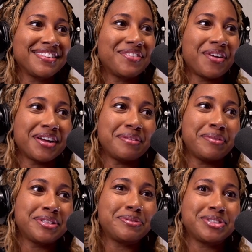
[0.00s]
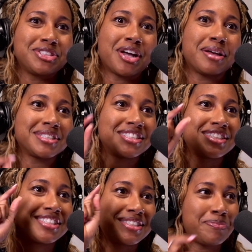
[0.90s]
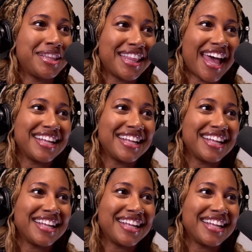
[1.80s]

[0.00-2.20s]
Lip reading: working multiple jobs. Let's just put that